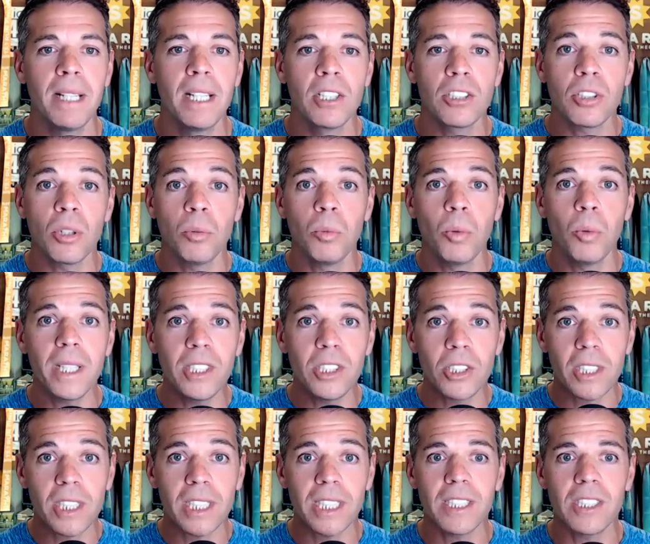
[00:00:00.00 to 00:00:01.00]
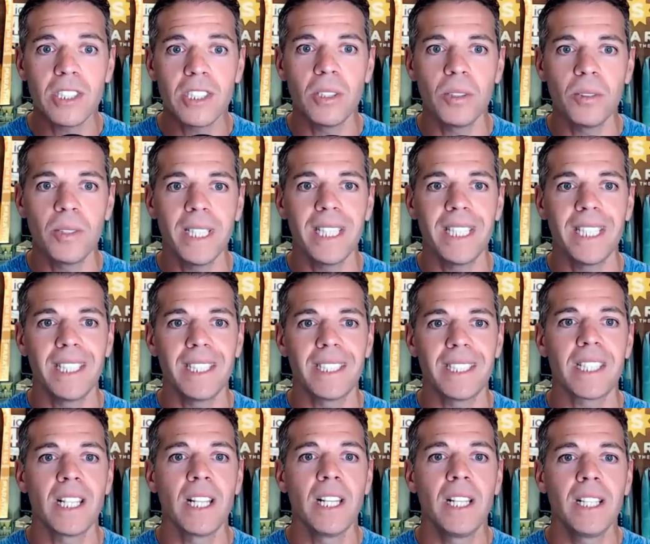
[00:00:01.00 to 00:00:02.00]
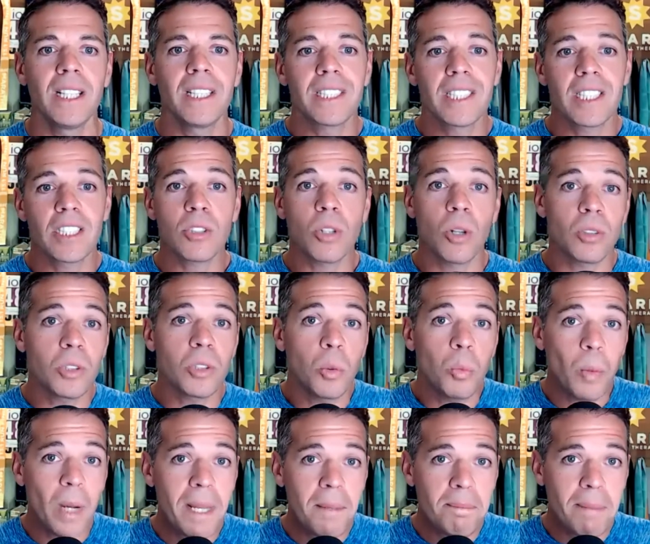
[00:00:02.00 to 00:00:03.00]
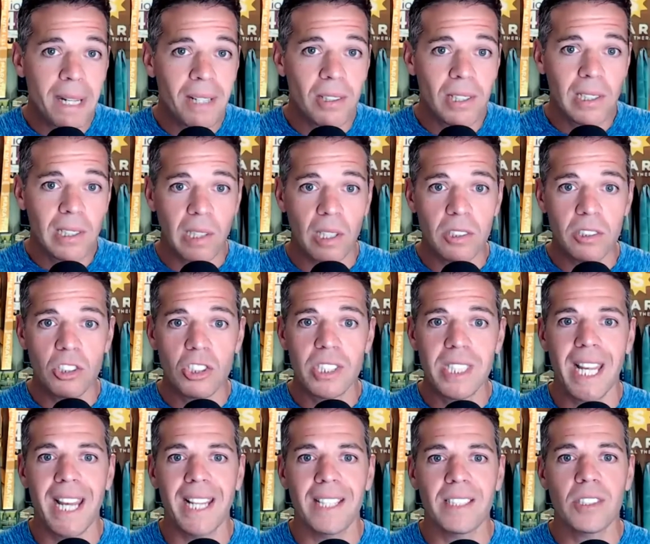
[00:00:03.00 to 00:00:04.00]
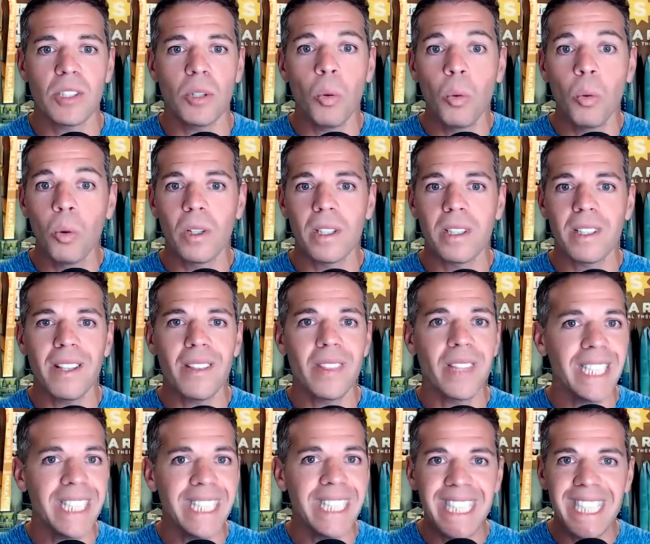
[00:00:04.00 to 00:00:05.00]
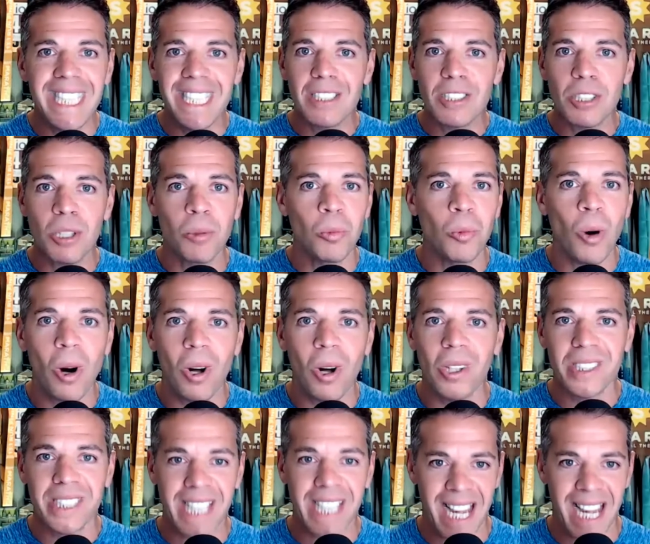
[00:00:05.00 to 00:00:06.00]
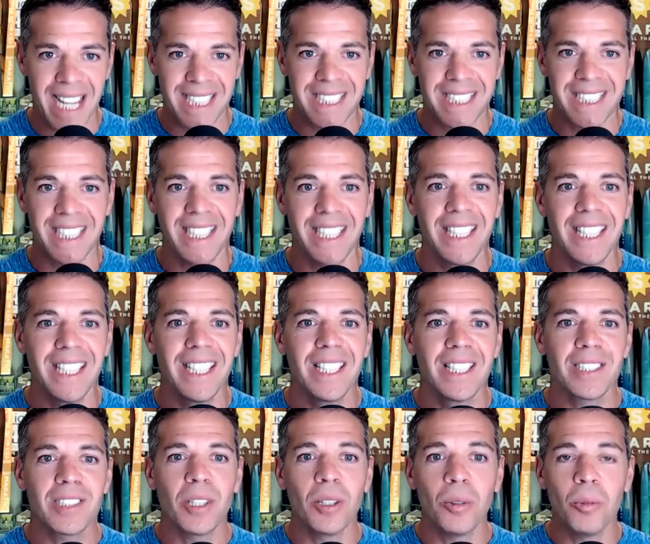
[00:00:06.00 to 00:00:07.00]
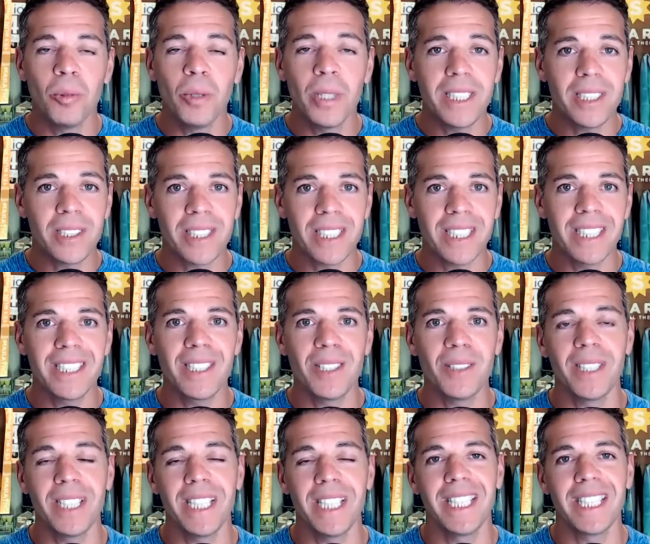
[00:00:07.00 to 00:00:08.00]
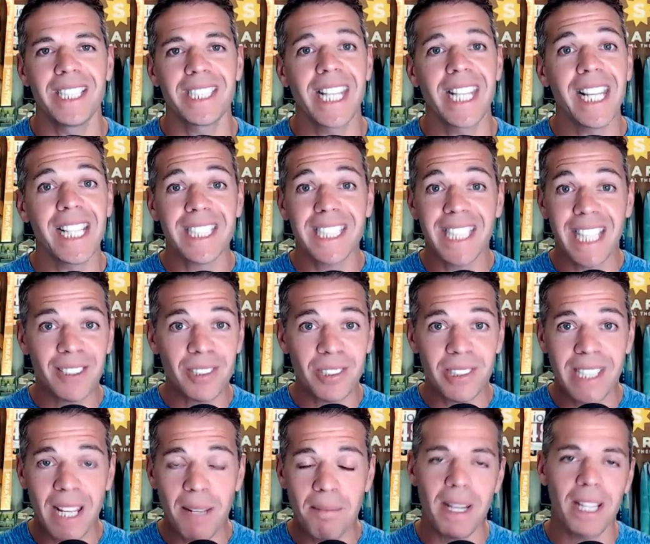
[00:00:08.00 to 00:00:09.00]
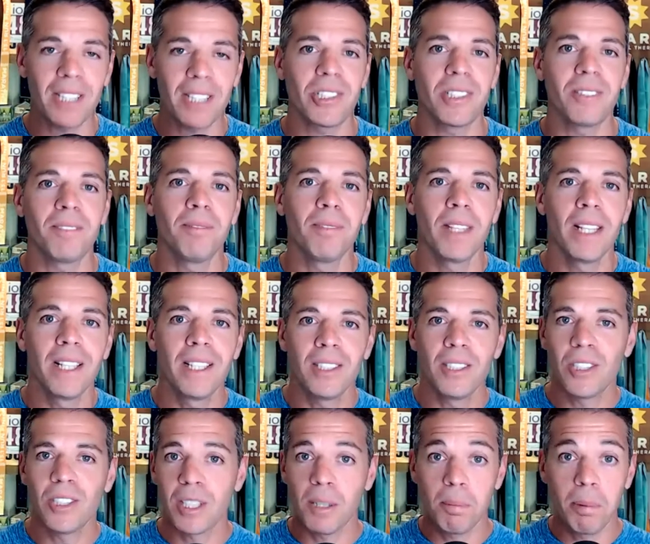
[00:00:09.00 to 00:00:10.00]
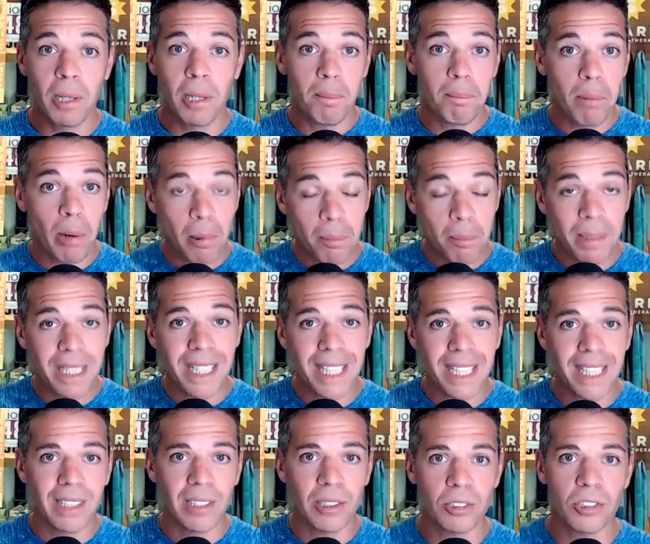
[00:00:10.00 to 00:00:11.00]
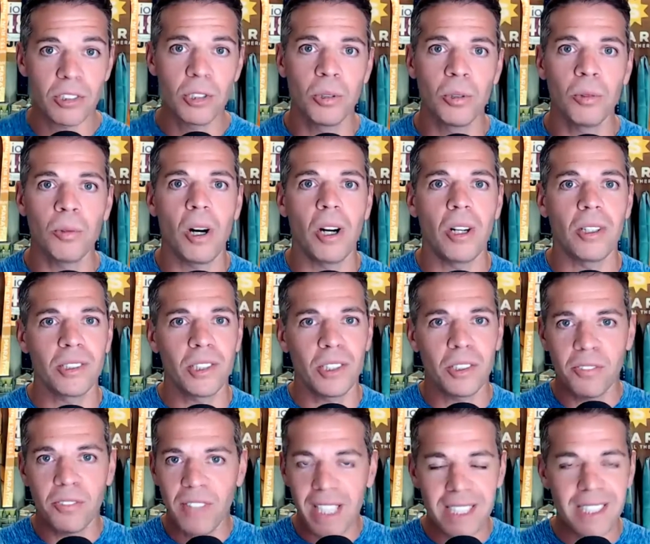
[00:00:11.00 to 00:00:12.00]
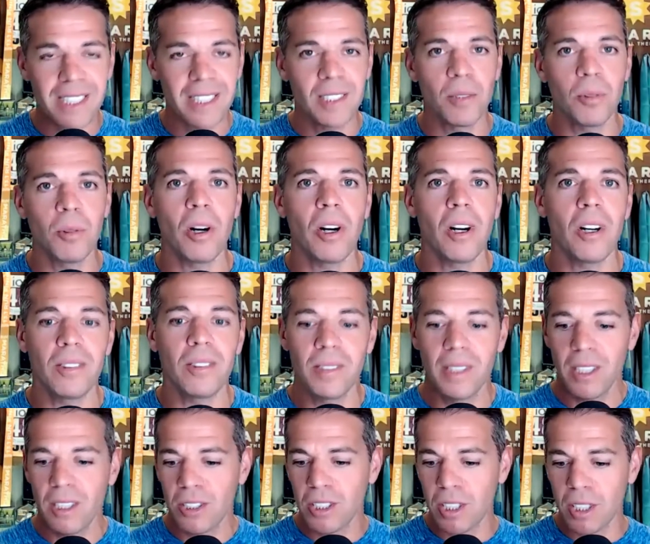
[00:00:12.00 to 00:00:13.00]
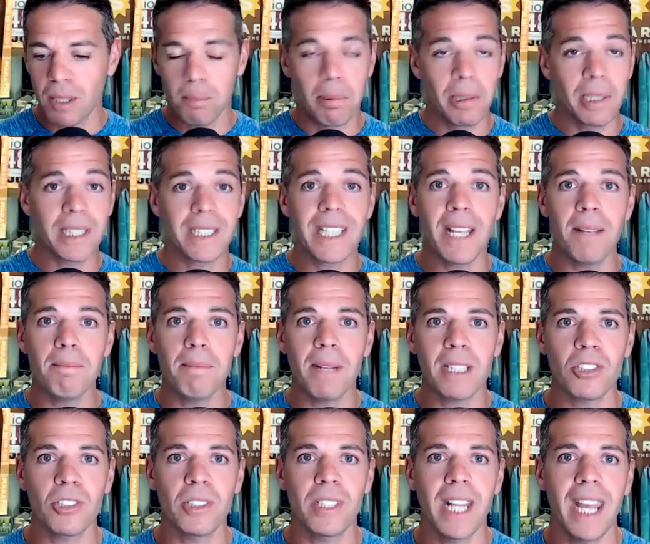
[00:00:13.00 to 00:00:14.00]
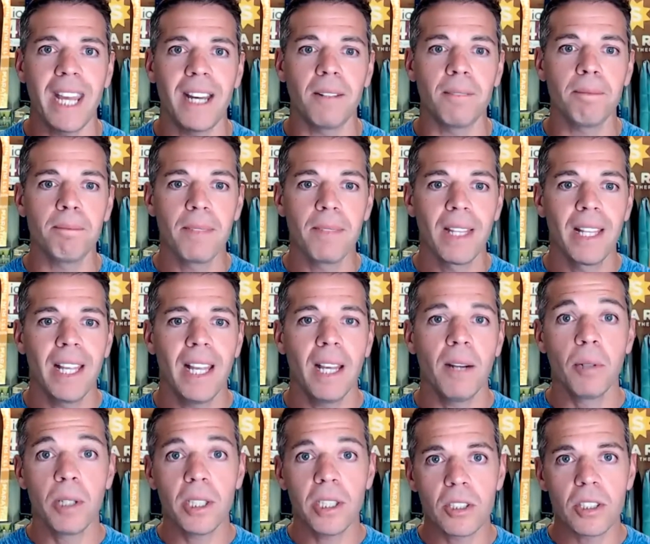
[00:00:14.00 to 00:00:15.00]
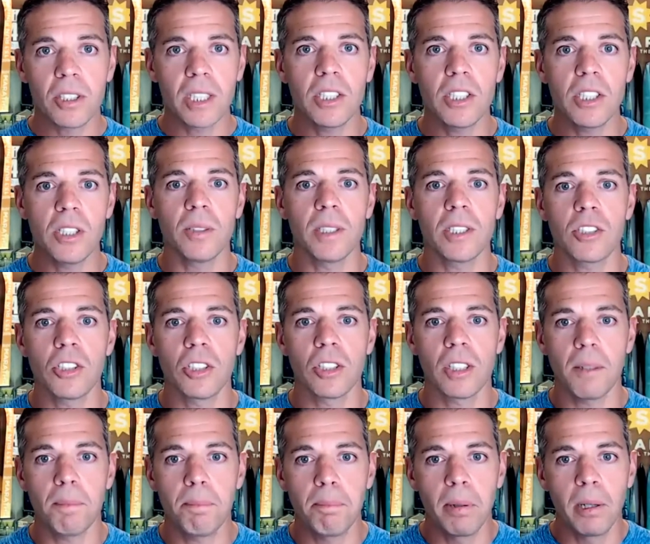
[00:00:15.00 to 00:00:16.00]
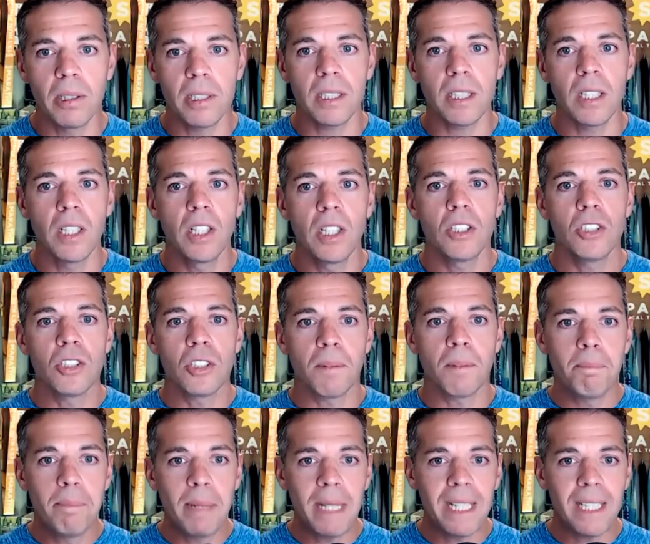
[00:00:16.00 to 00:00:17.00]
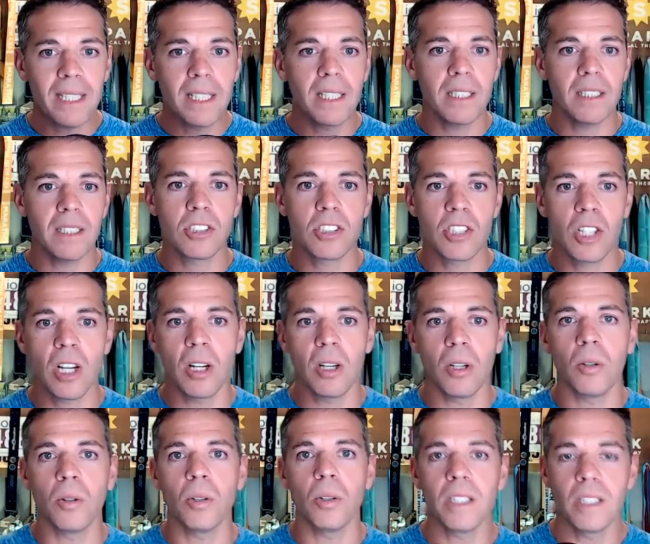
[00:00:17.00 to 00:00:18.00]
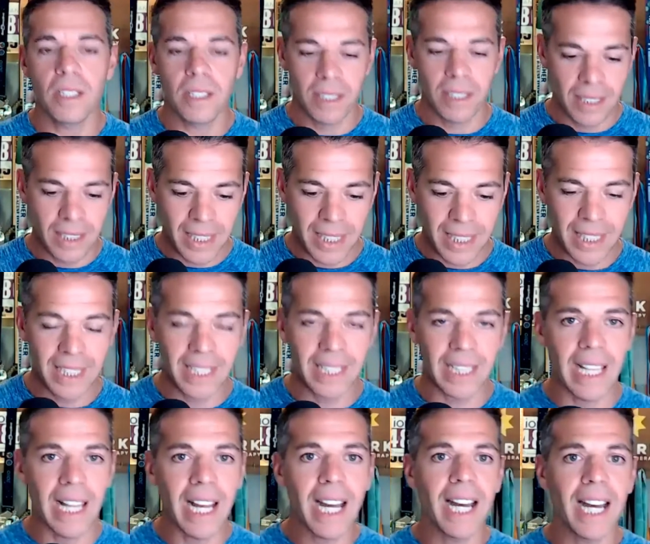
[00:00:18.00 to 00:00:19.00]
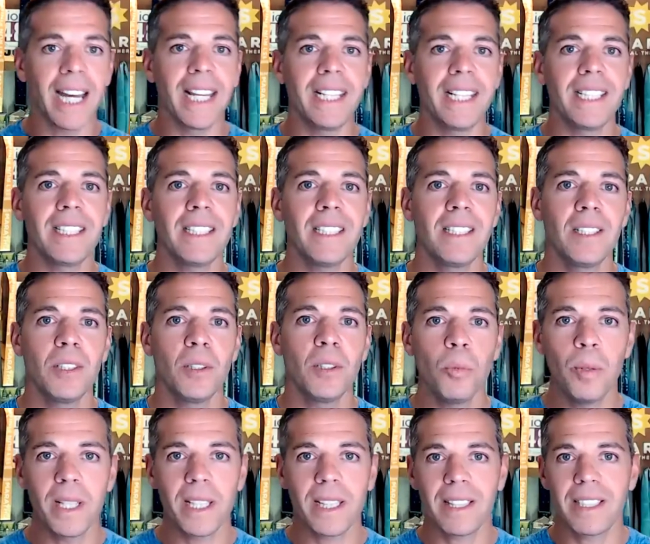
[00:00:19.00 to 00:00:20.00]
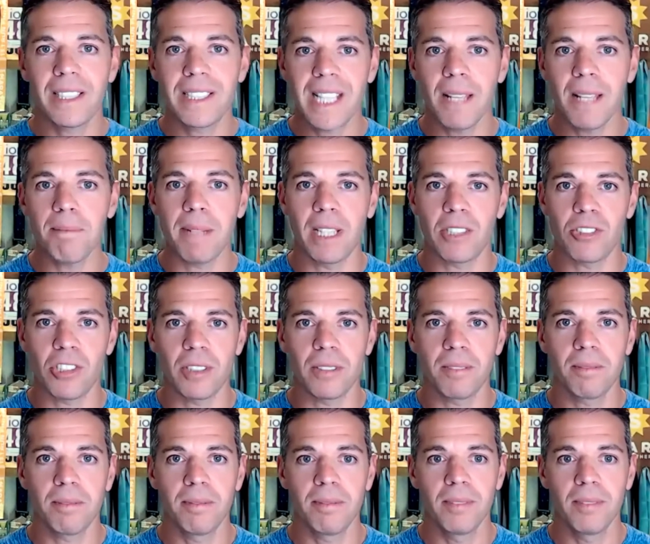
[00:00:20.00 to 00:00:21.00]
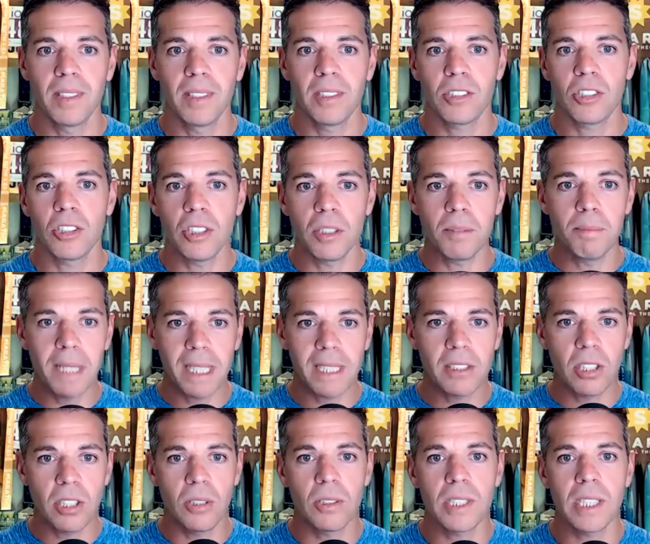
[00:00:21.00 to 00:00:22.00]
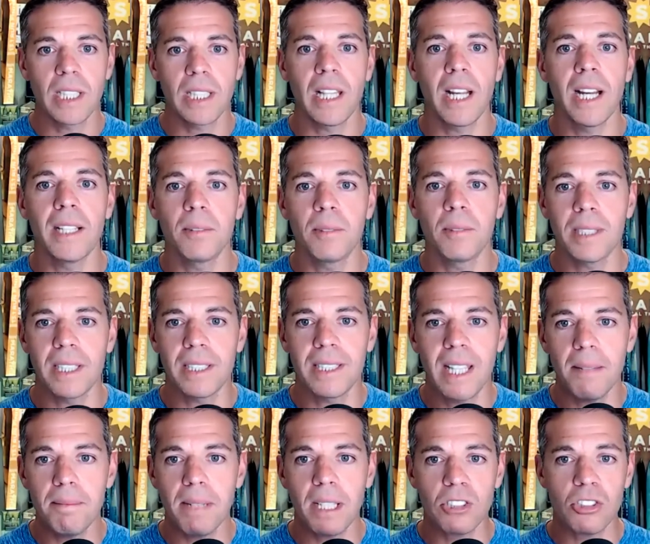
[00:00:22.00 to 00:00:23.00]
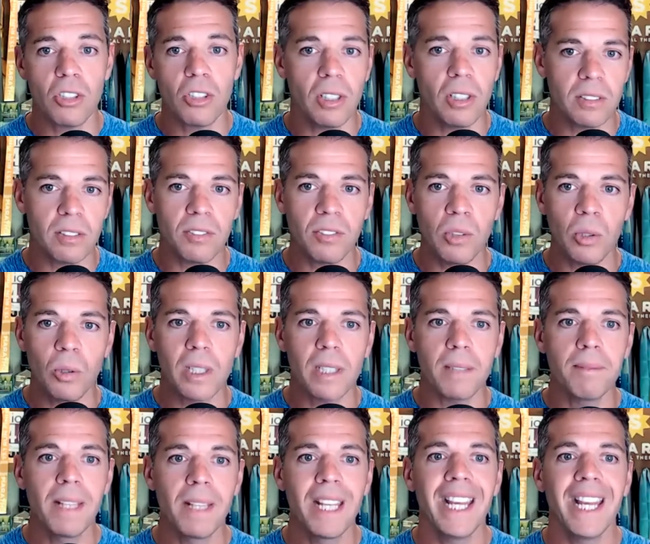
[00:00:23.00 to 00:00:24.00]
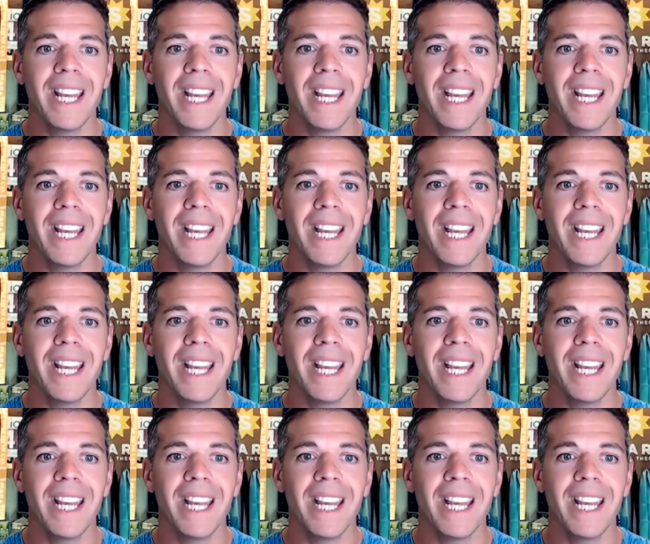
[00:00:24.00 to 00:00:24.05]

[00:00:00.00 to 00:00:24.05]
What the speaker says: So what you're going to do is, this is called the weight-bearing lunge test or the knee to wall test. So what you're going to do is take a standard tape measure. You're going to put it perpendicular to a wall. You're facing a wall. You're going to put a tape measure down. And what you're going to do is you're going to put your big toe in line with the tape measure. So your big toe is in line with the tape measure on the floor.